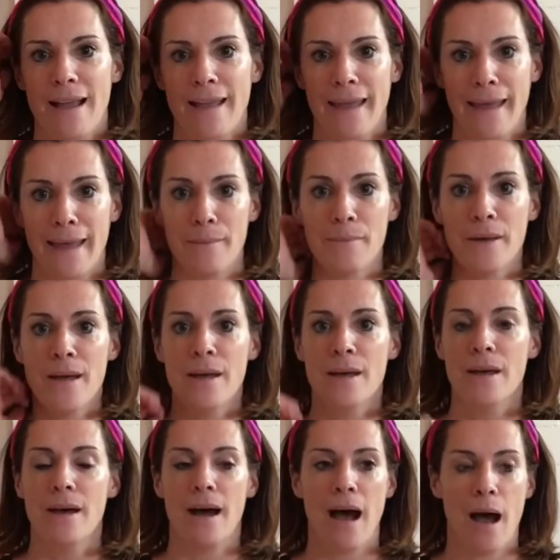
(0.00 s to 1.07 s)
game.
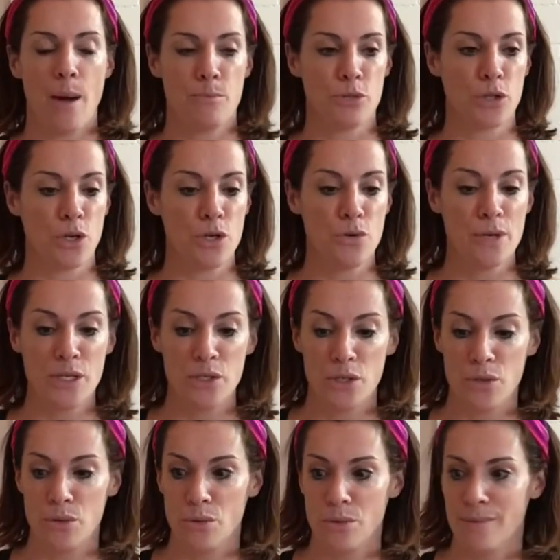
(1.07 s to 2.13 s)
So you can
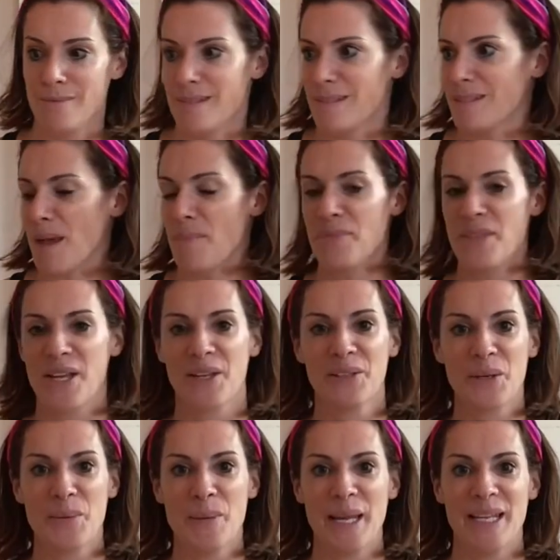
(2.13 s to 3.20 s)
do something a
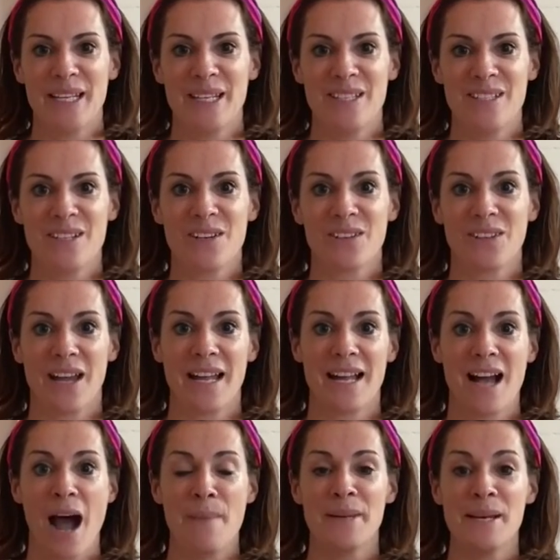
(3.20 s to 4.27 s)
little bit easier, like
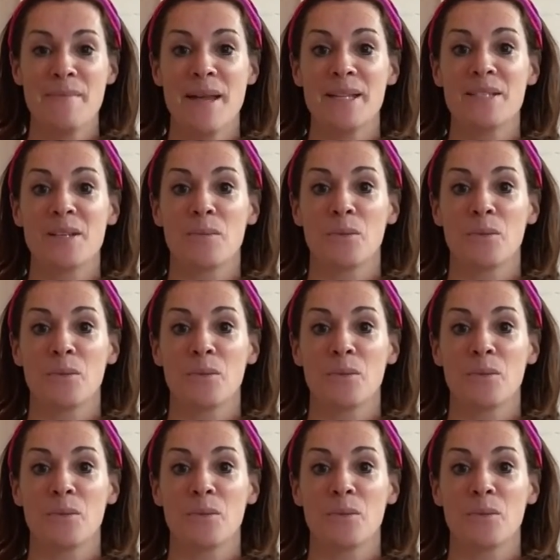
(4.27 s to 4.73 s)
I'm going to make some